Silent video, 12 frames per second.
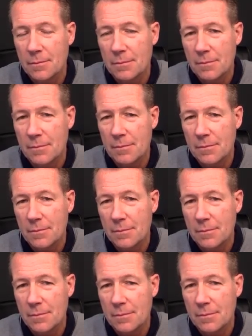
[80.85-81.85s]

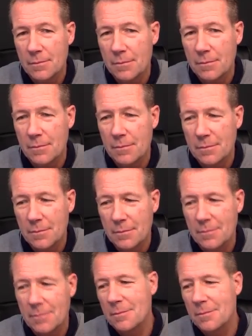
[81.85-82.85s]

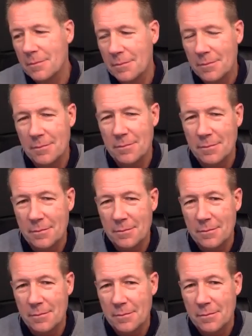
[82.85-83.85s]

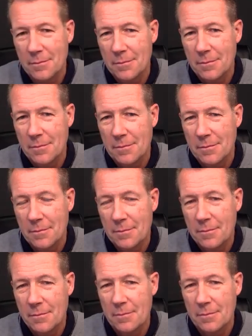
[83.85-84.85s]

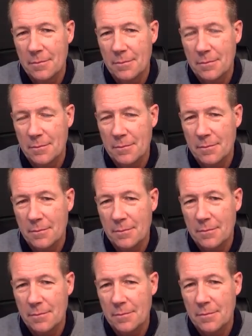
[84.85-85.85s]

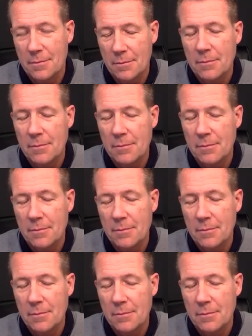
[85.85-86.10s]
No words are spoken by the person on screen.